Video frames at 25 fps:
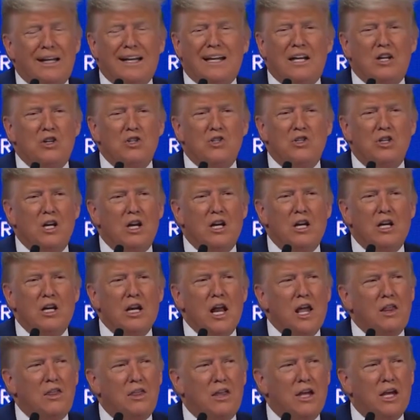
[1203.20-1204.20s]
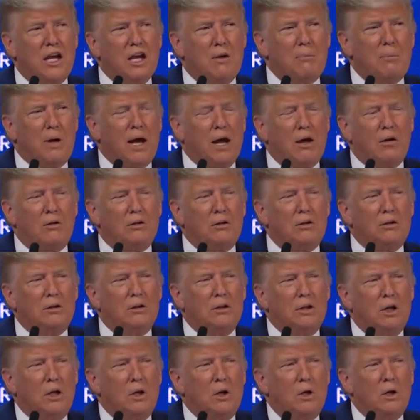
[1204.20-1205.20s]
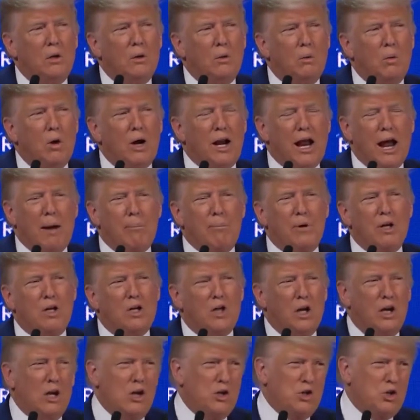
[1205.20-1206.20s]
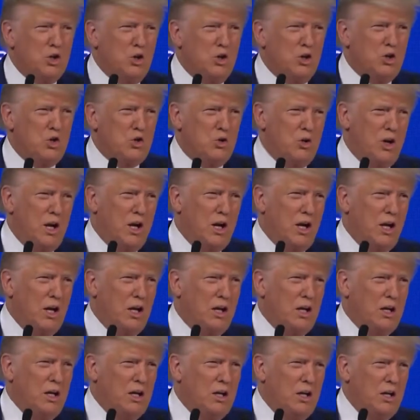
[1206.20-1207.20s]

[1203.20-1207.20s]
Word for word: Our leaders did nothing about what happened to us on trade.